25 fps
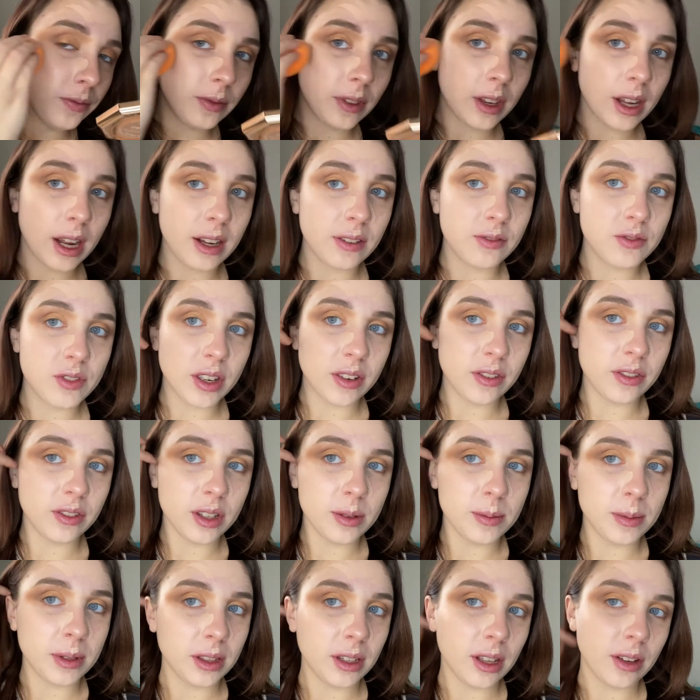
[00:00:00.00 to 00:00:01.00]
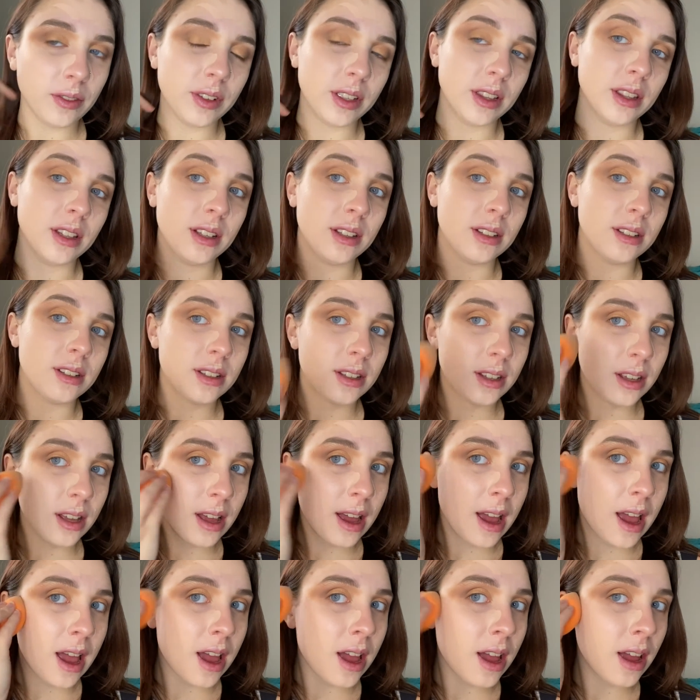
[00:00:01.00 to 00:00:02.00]
I've definitely been loving this,
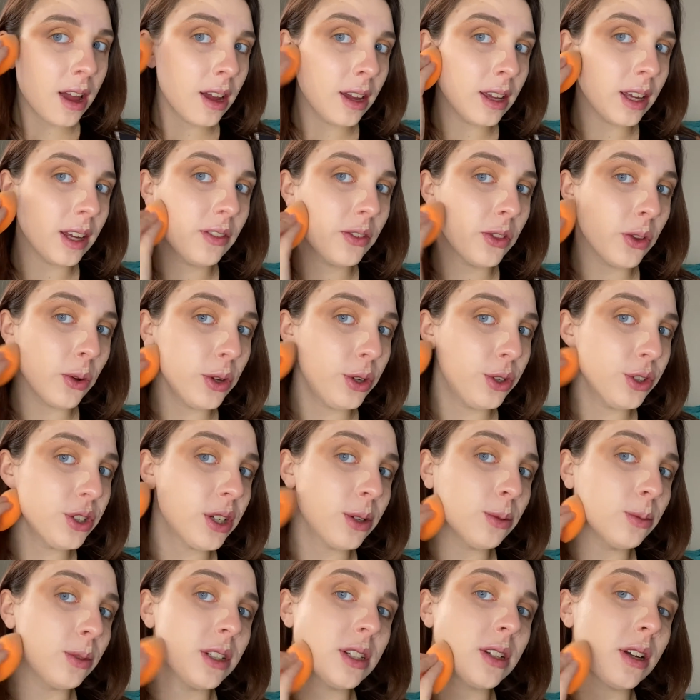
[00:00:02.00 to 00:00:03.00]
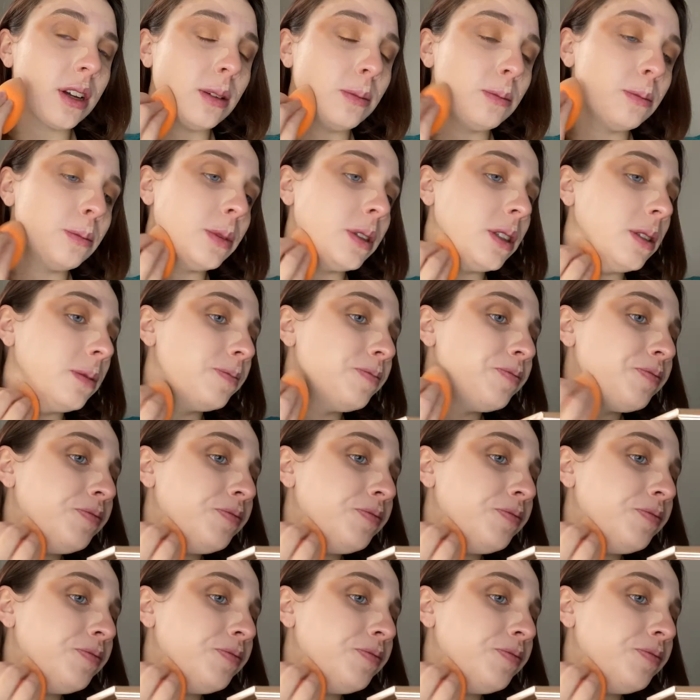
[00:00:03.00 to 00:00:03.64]
even though I used it one time, but